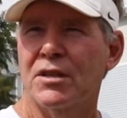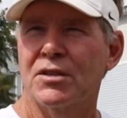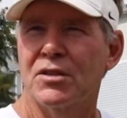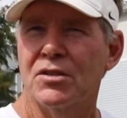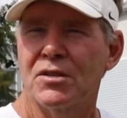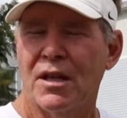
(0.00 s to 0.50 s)
They
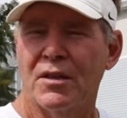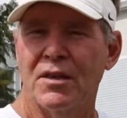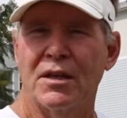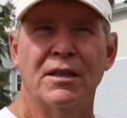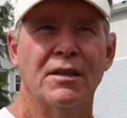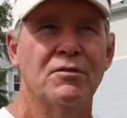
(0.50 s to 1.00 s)
just, I
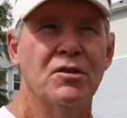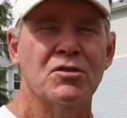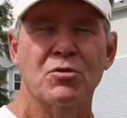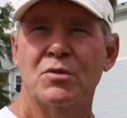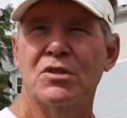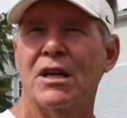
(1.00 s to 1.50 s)
think they've
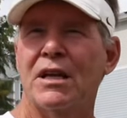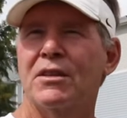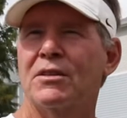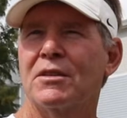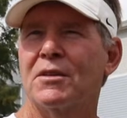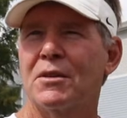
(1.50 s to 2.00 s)
just
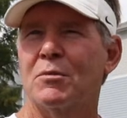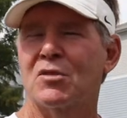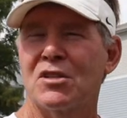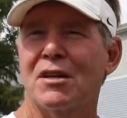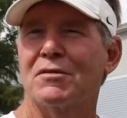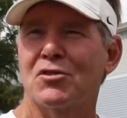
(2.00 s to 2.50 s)
resigned
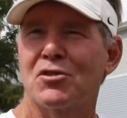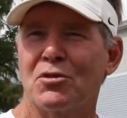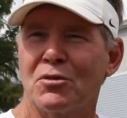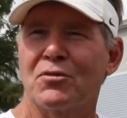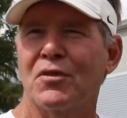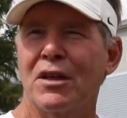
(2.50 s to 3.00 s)
themselves to
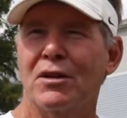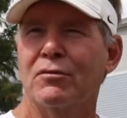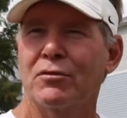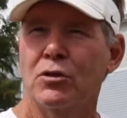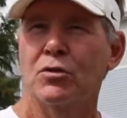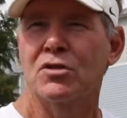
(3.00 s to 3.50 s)
their fate
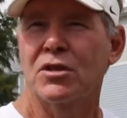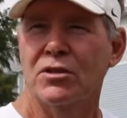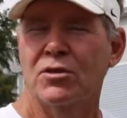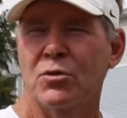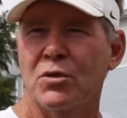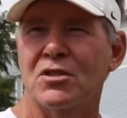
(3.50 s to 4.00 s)
of
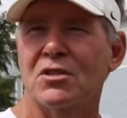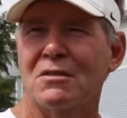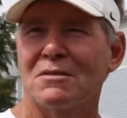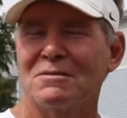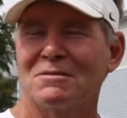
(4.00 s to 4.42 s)
losing to us.